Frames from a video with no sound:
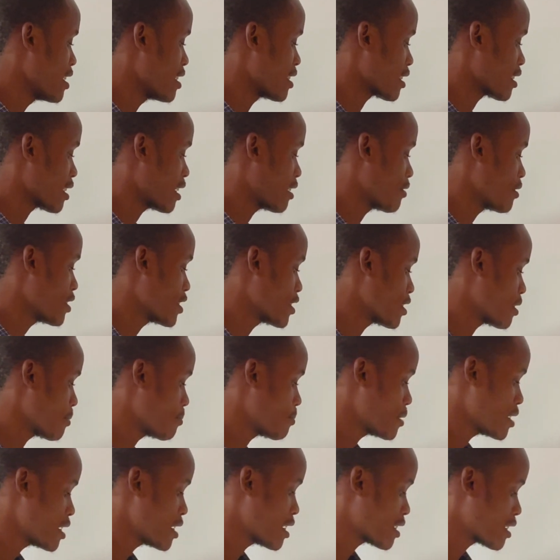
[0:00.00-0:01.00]
It can raise your
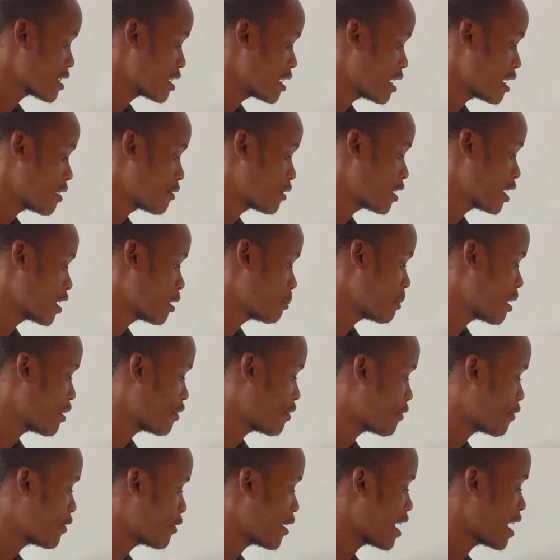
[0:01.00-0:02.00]
PSA level. number
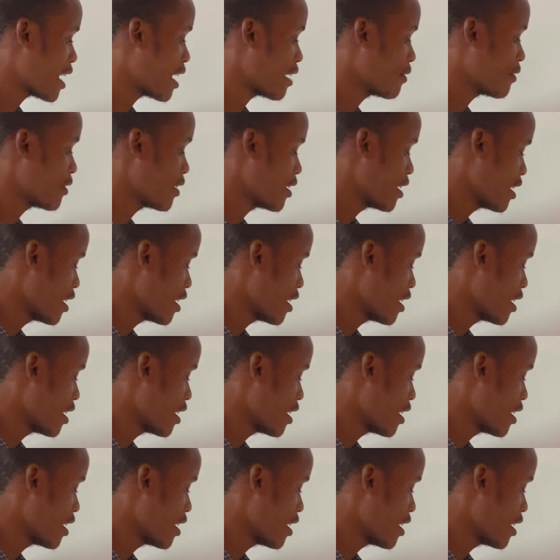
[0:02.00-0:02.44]
five